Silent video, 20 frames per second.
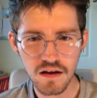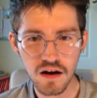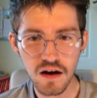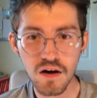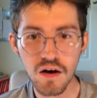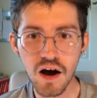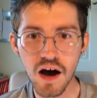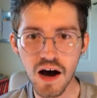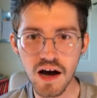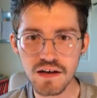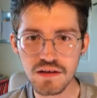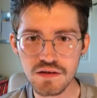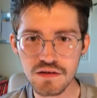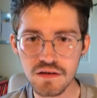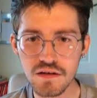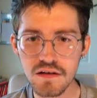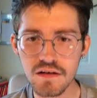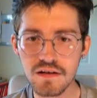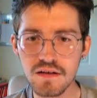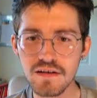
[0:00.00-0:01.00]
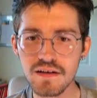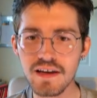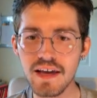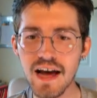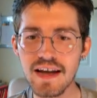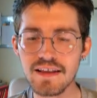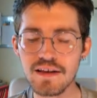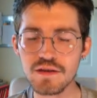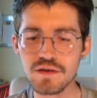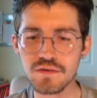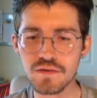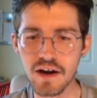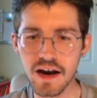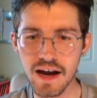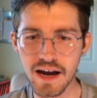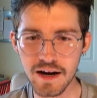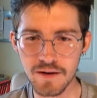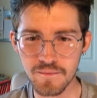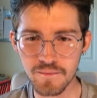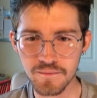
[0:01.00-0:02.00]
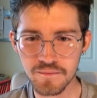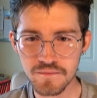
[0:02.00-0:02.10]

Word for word: Oh, Hustle. Yeah, that's right.